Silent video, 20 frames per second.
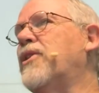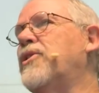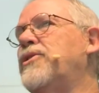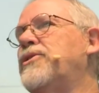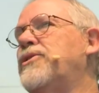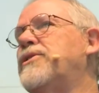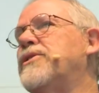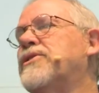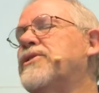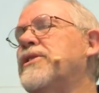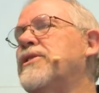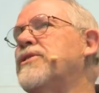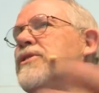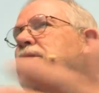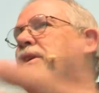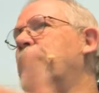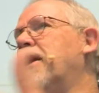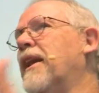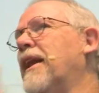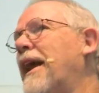a good
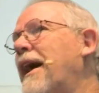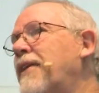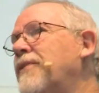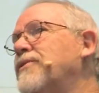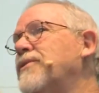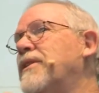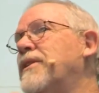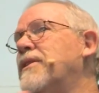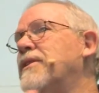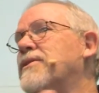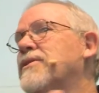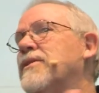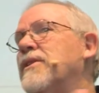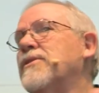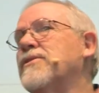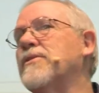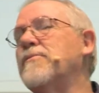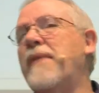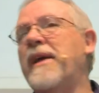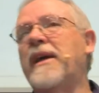decision and a lousy
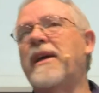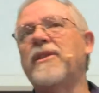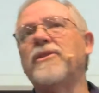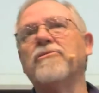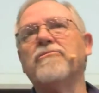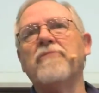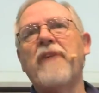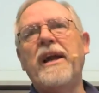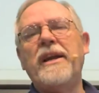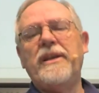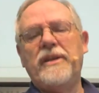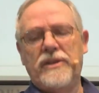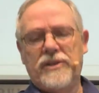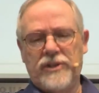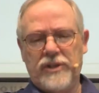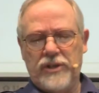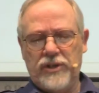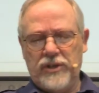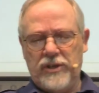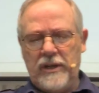decision, making the right
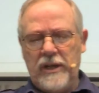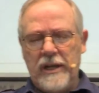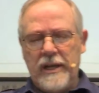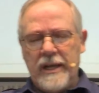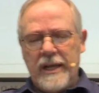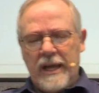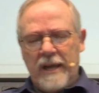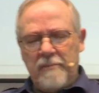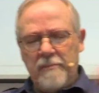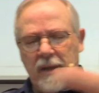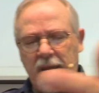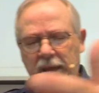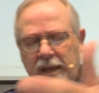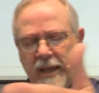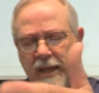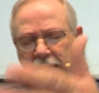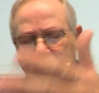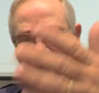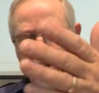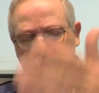decision and
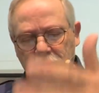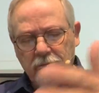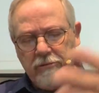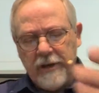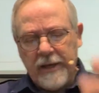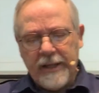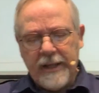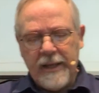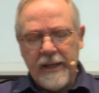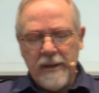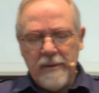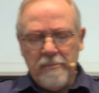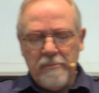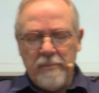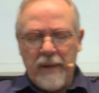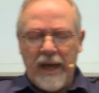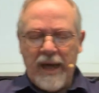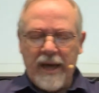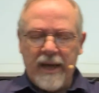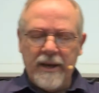making really
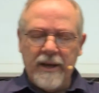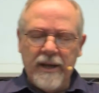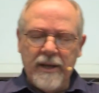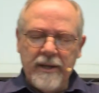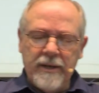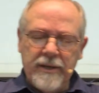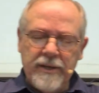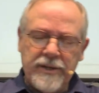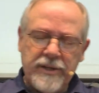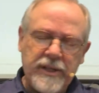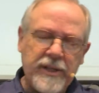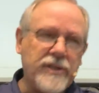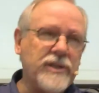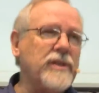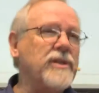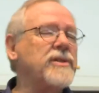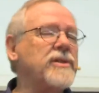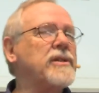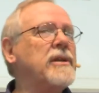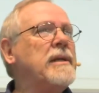bad
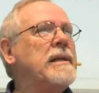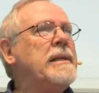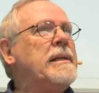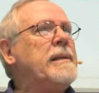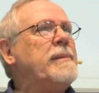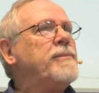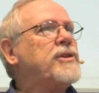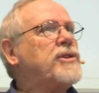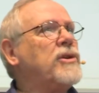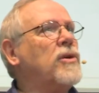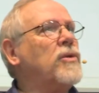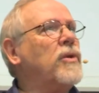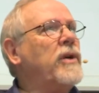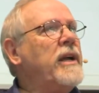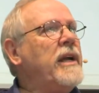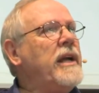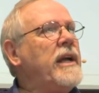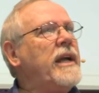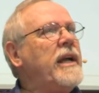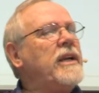decisions.
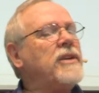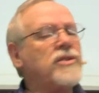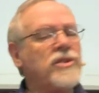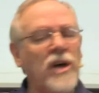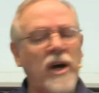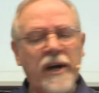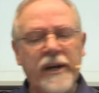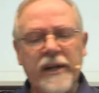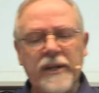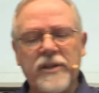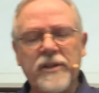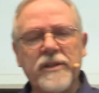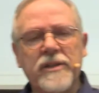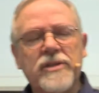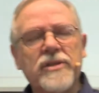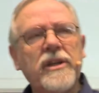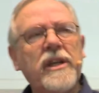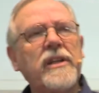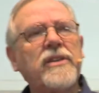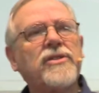So he's talking to
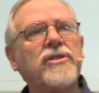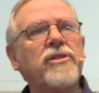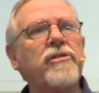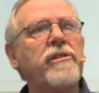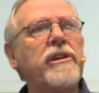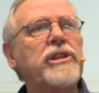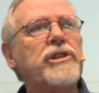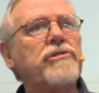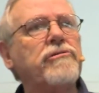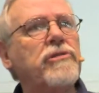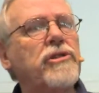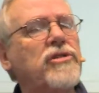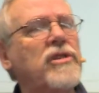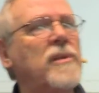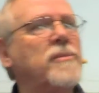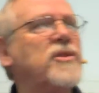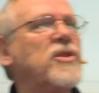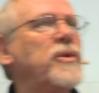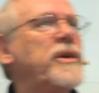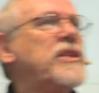the saints that are in
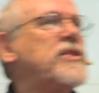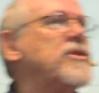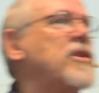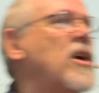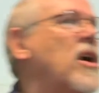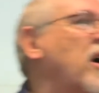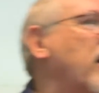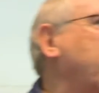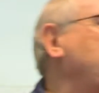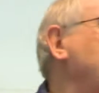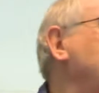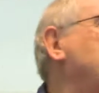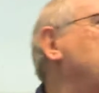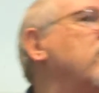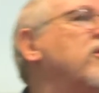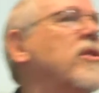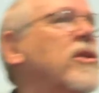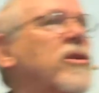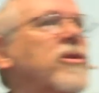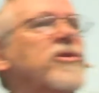Jerusalem. So he's talking
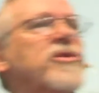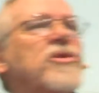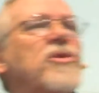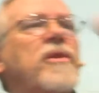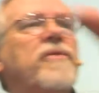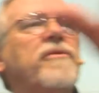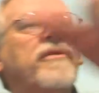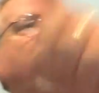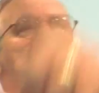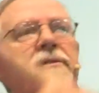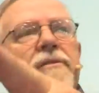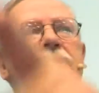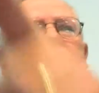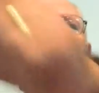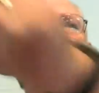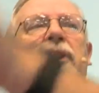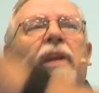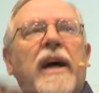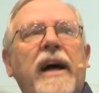to those who have given their